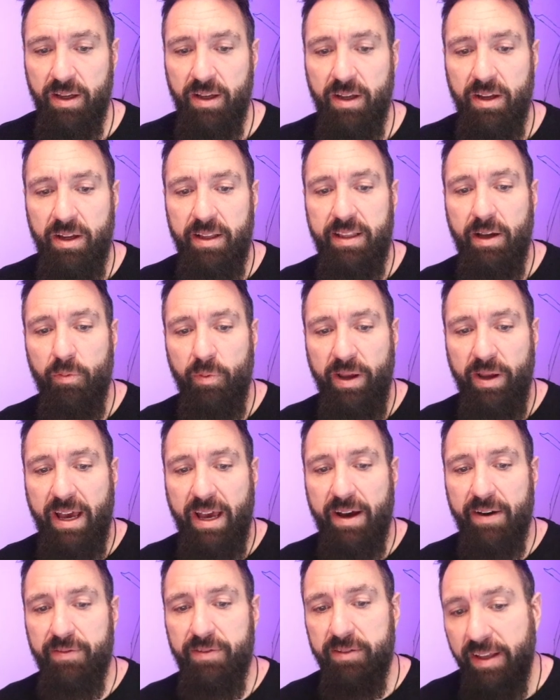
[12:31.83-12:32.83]
Then we have
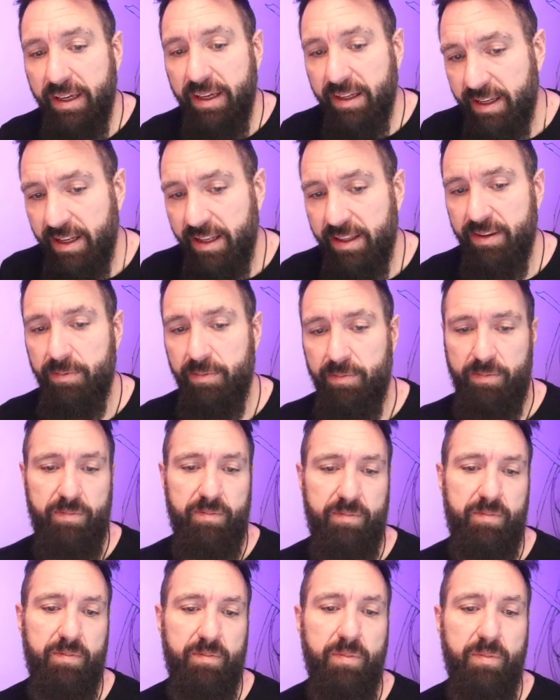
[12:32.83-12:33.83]
the LinkedIn
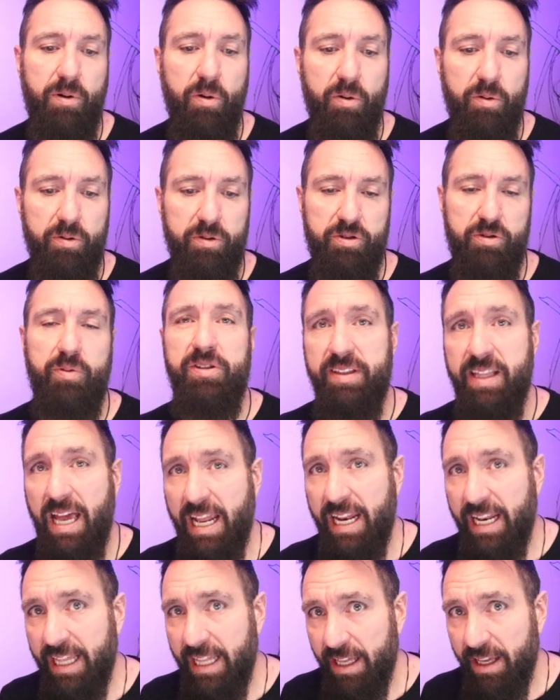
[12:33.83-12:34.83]
post, which is
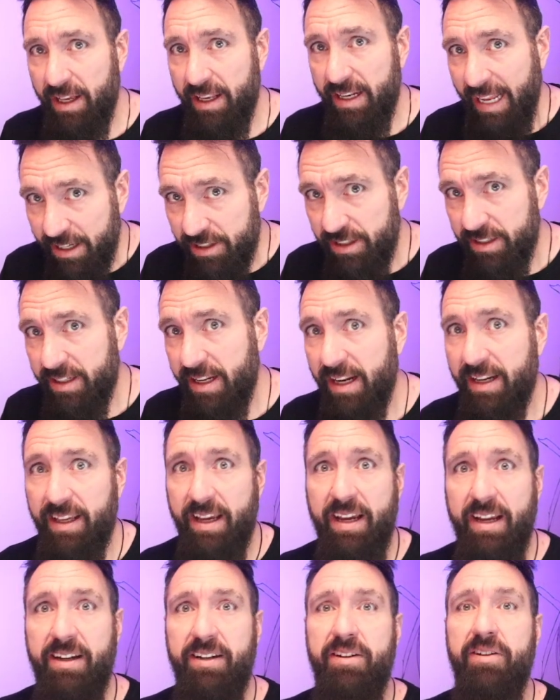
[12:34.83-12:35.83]
an agent
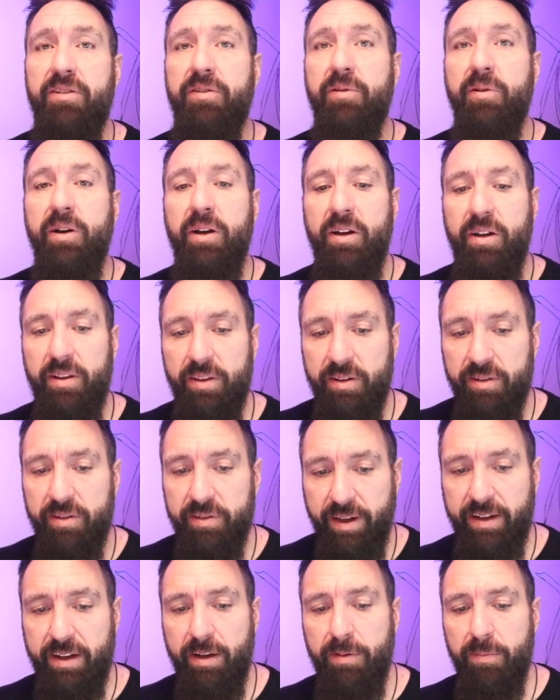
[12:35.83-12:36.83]
dedicated to the
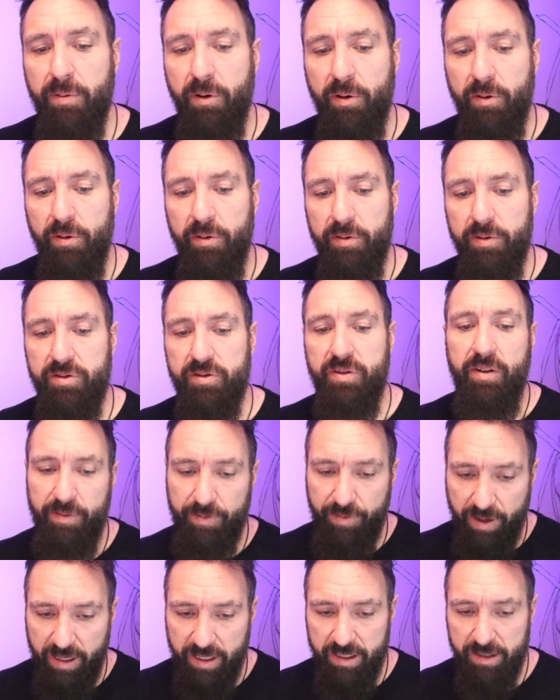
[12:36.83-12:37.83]
LinkedIn post,
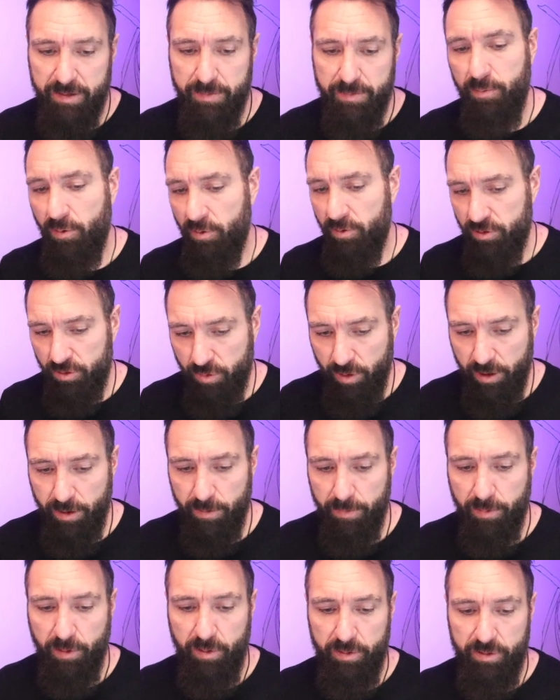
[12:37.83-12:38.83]
Facebook post, Twitter
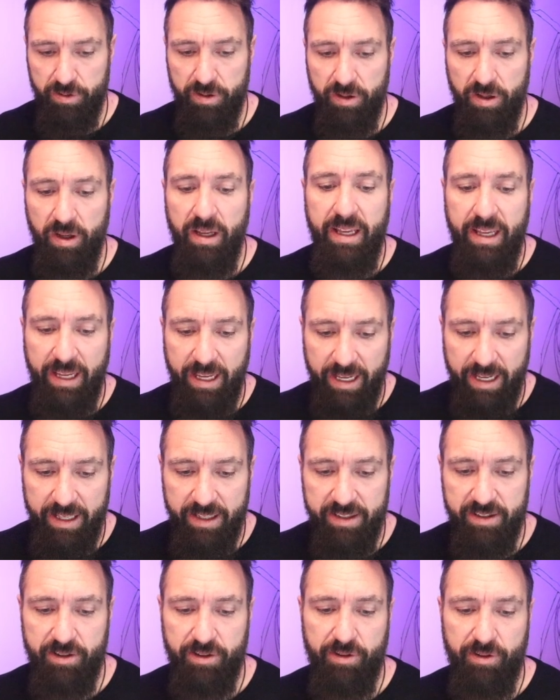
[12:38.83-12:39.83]
post,
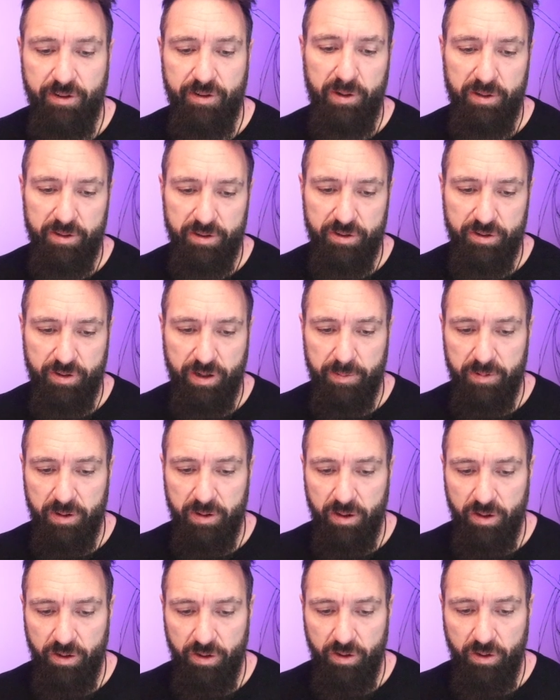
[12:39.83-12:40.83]
Instagram reel script,
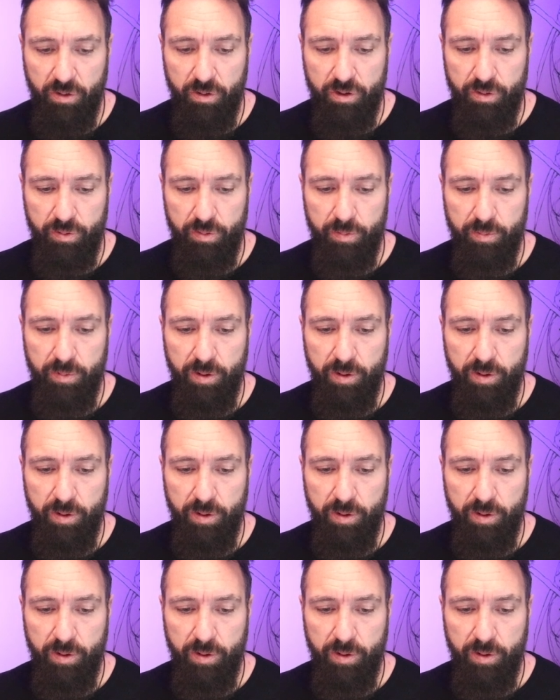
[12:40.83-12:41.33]
YouTube